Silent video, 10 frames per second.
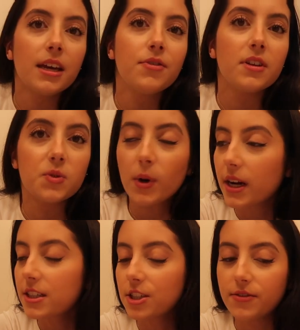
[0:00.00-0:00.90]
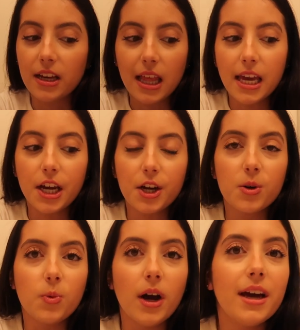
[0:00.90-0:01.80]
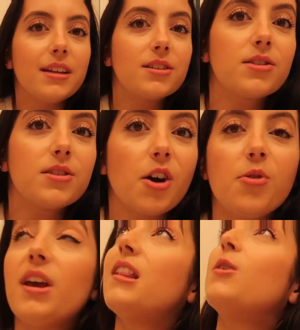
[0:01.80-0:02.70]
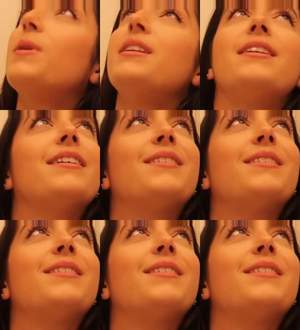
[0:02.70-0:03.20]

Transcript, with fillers: if this works or if I like it or what. It's so yellow in here,